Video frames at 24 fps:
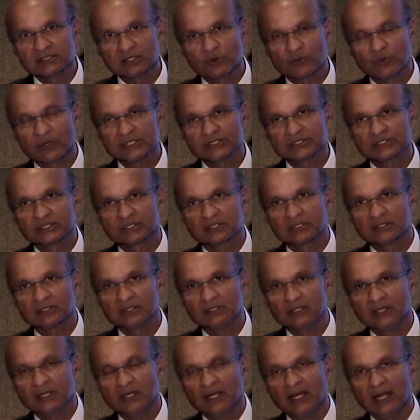the question,
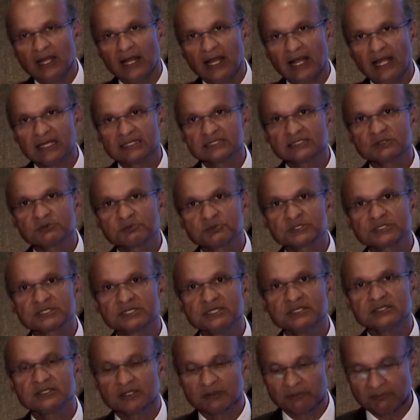has the
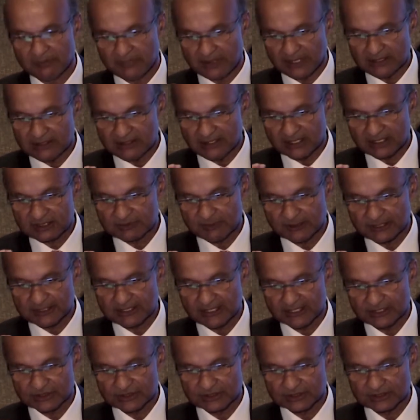procedure met the
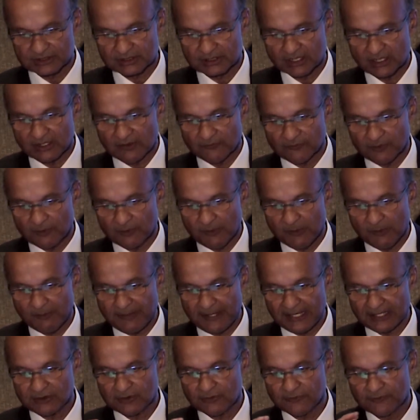expectations from a
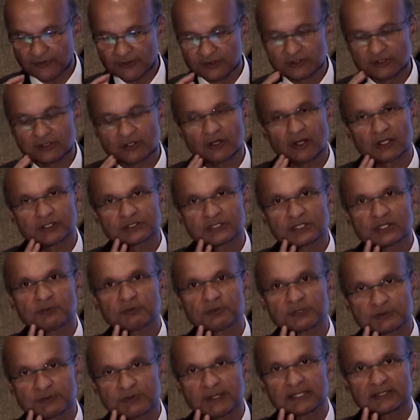pathophysiological
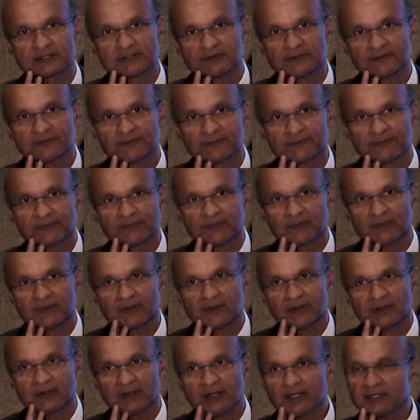perspective?
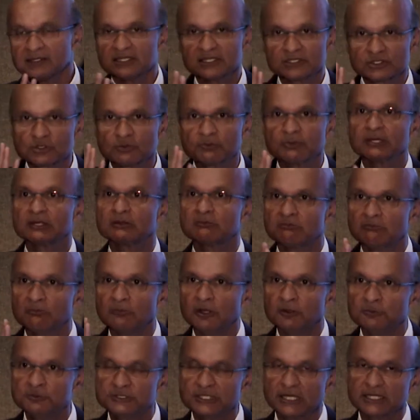And this should be
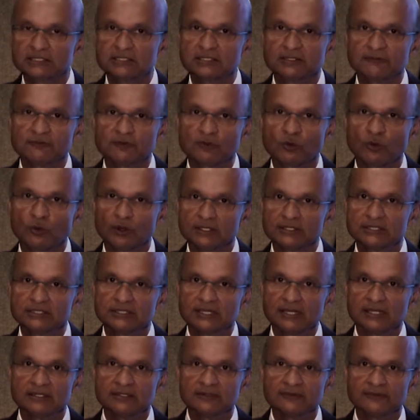objective,
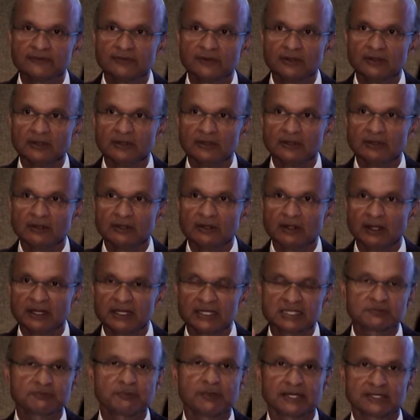quantitative, and
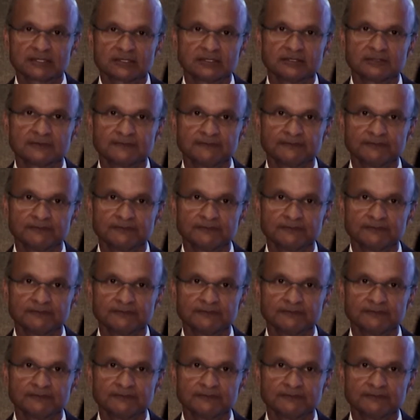expected,